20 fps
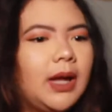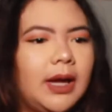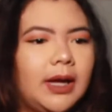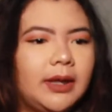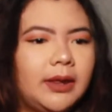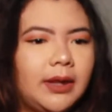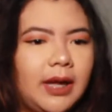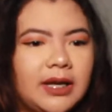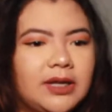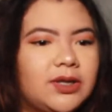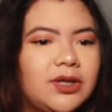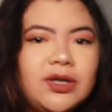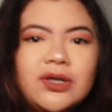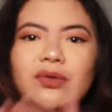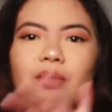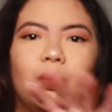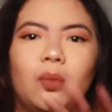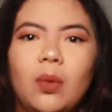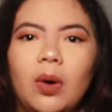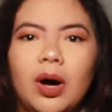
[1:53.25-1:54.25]
And that's
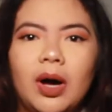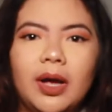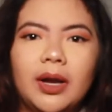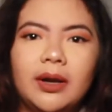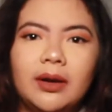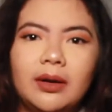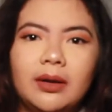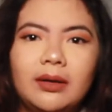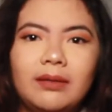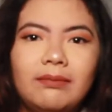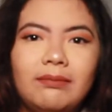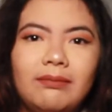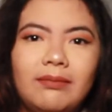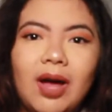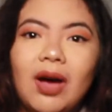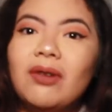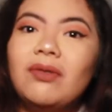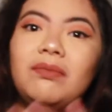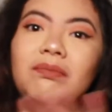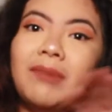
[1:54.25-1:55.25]
just one
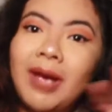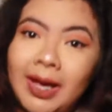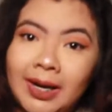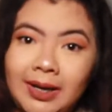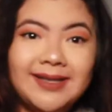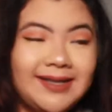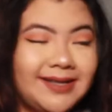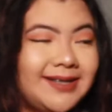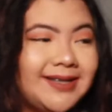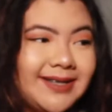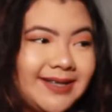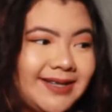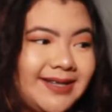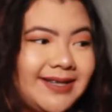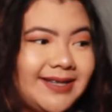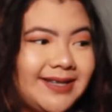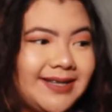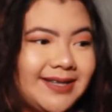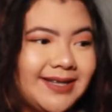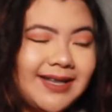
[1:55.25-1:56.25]
of many
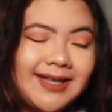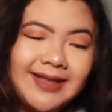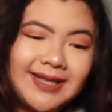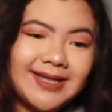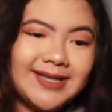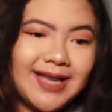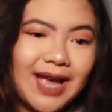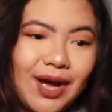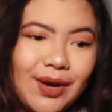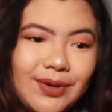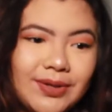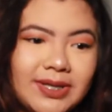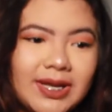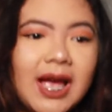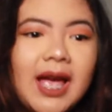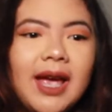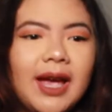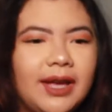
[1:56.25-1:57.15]
incidents in this house.